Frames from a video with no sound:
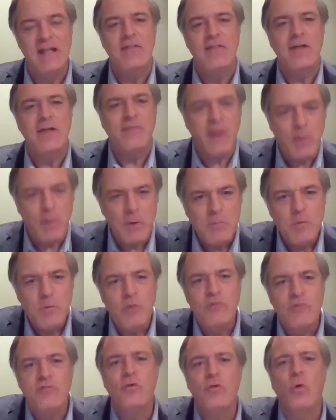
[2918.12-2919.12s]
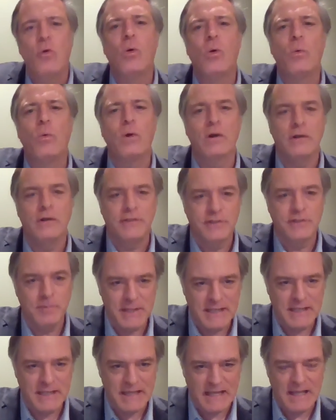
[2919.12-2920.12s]
that they would move forward to
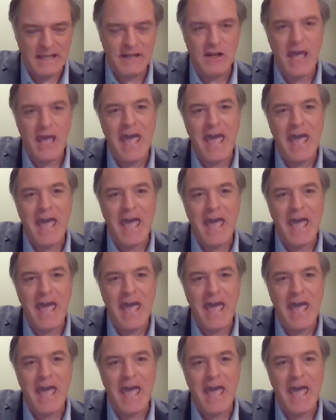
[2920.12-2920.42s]
begin